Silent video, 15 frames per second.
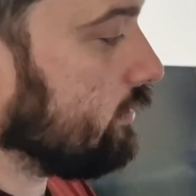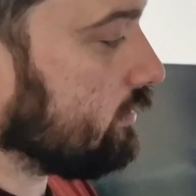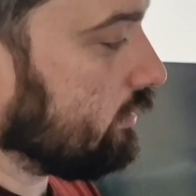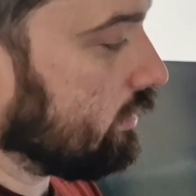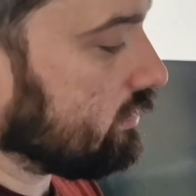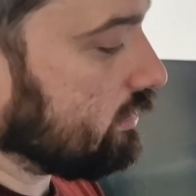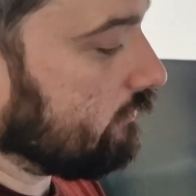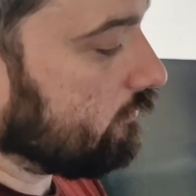of all,
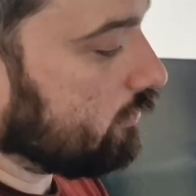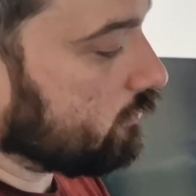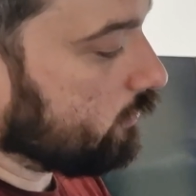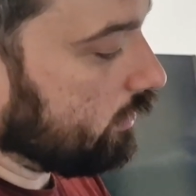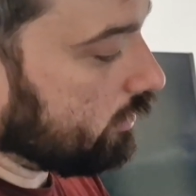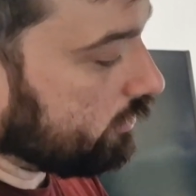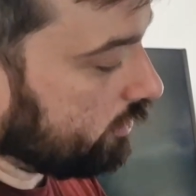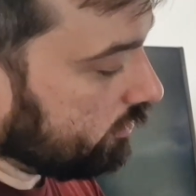let's have a
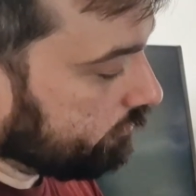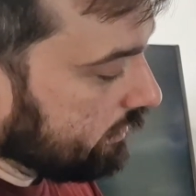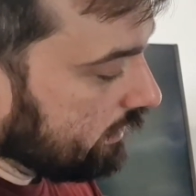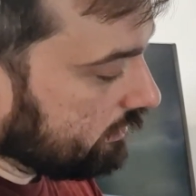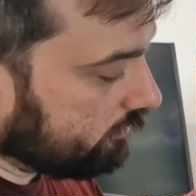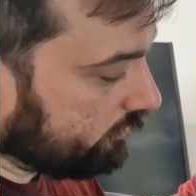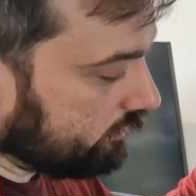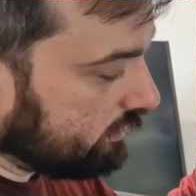quick look at the
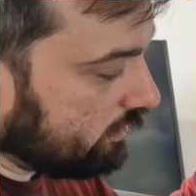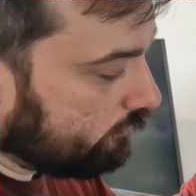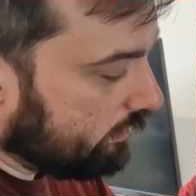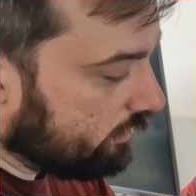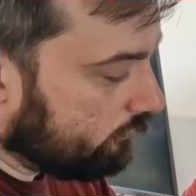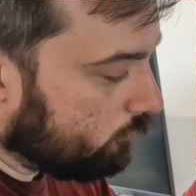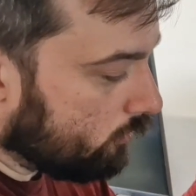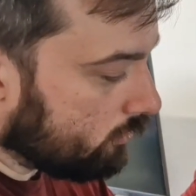back. So this is where
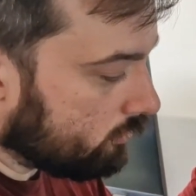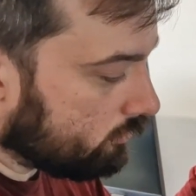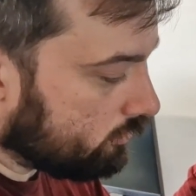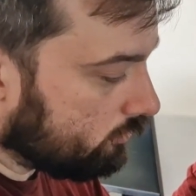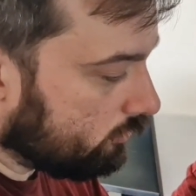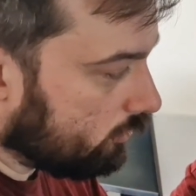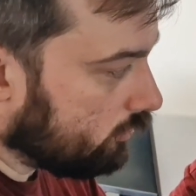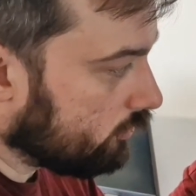your
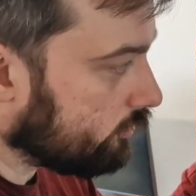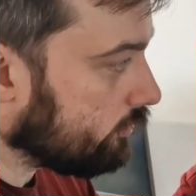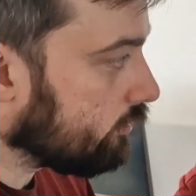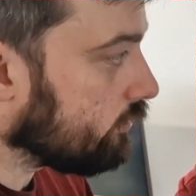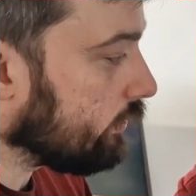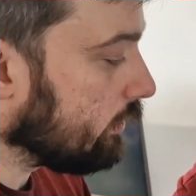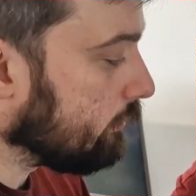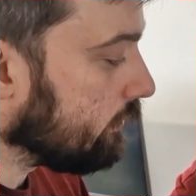
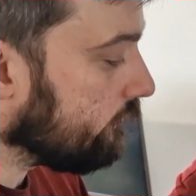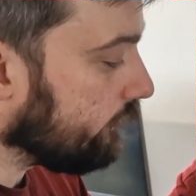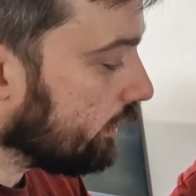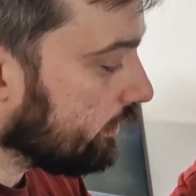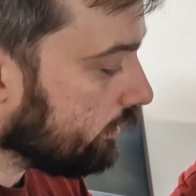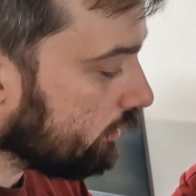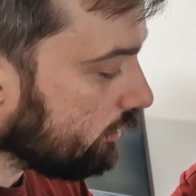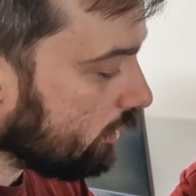120mm
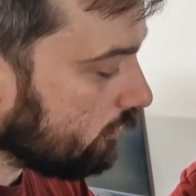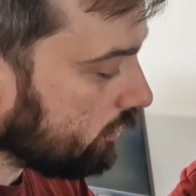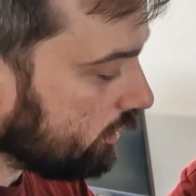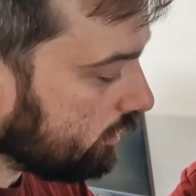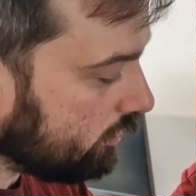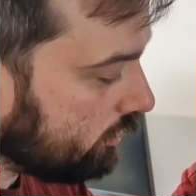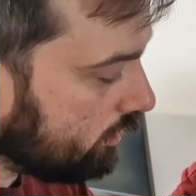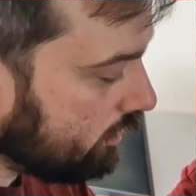fan can go
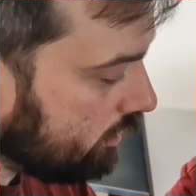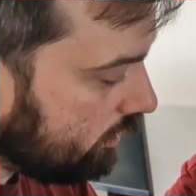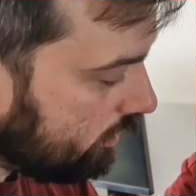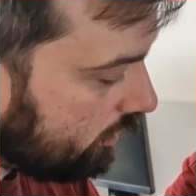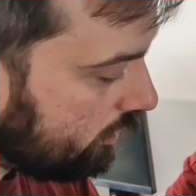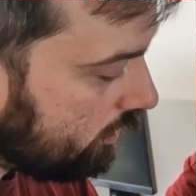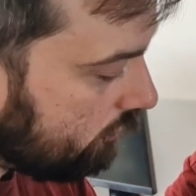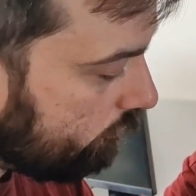here.
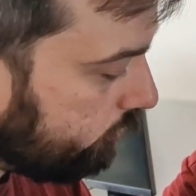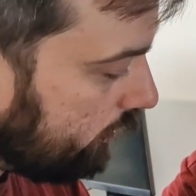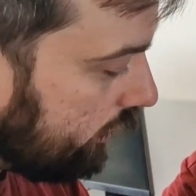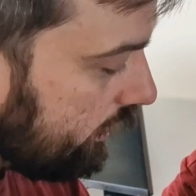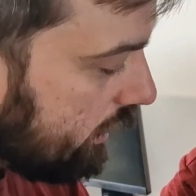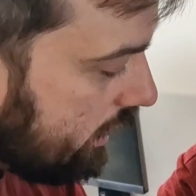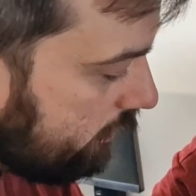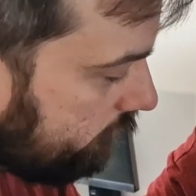
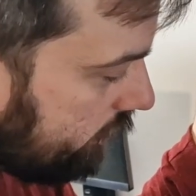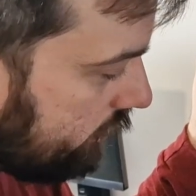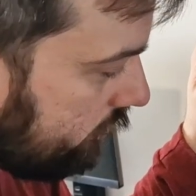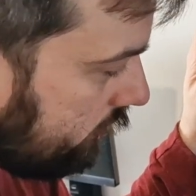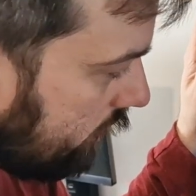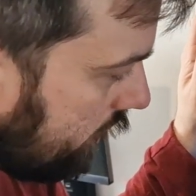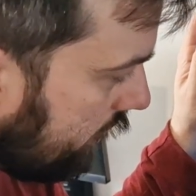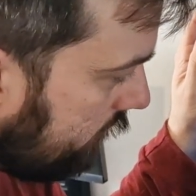Pulling air in,
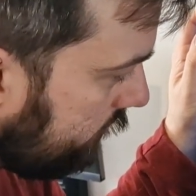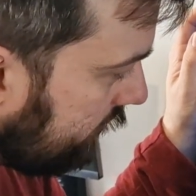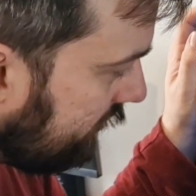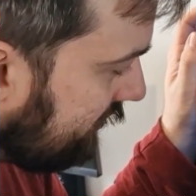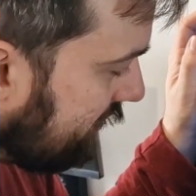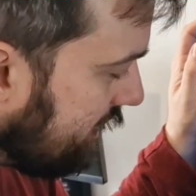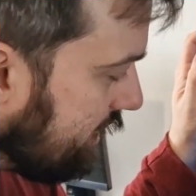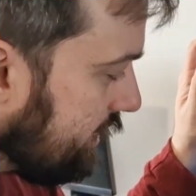I would
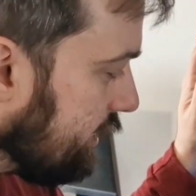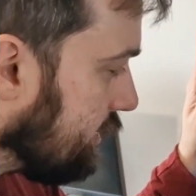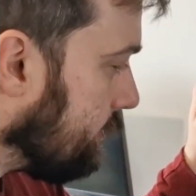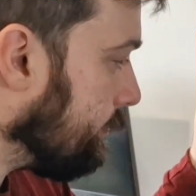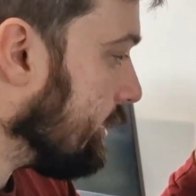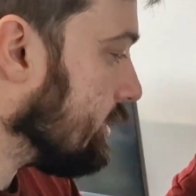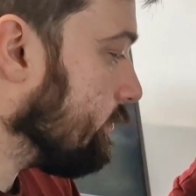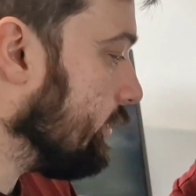say, is the
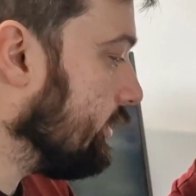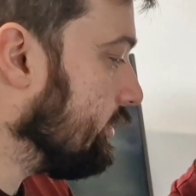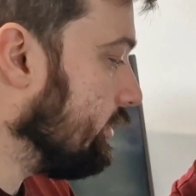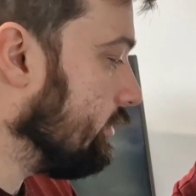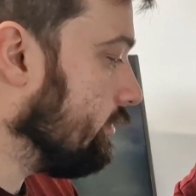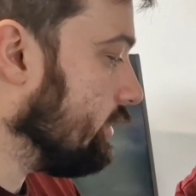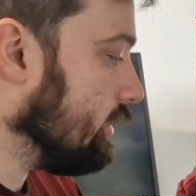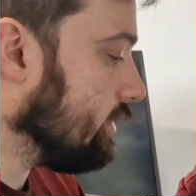best way to
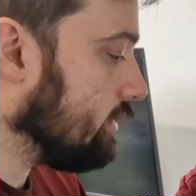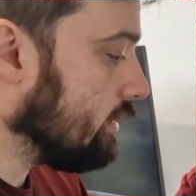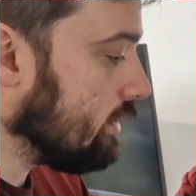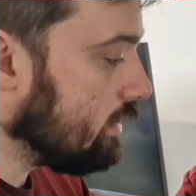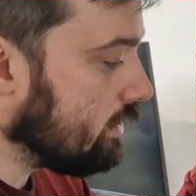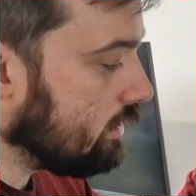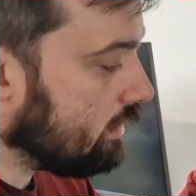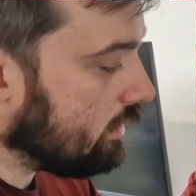do this.
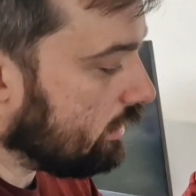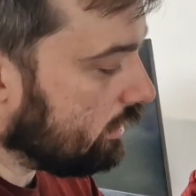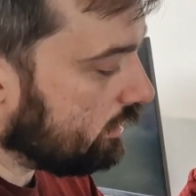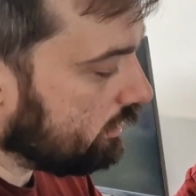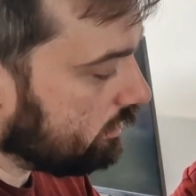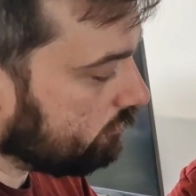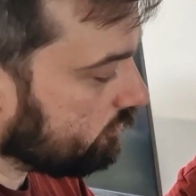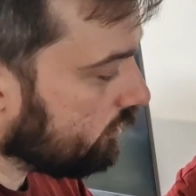
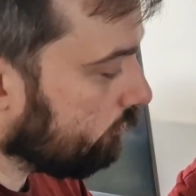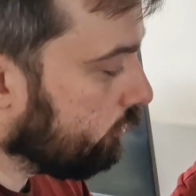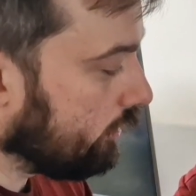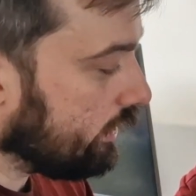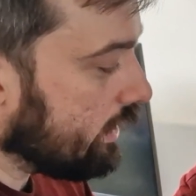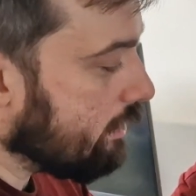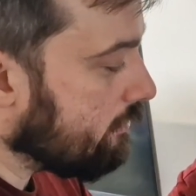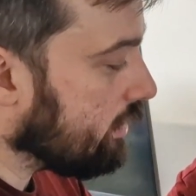So
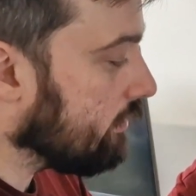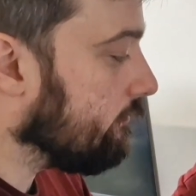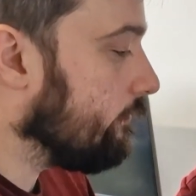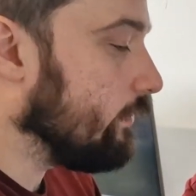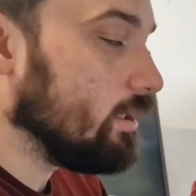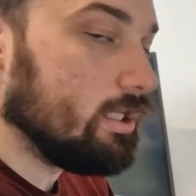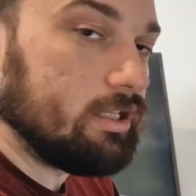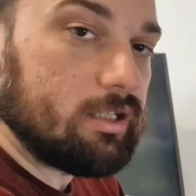pulling air in and
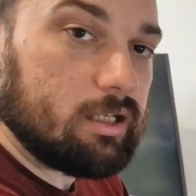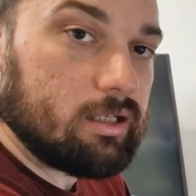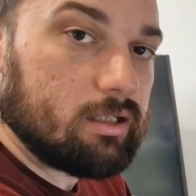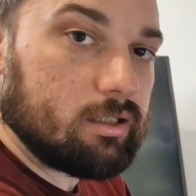feeding that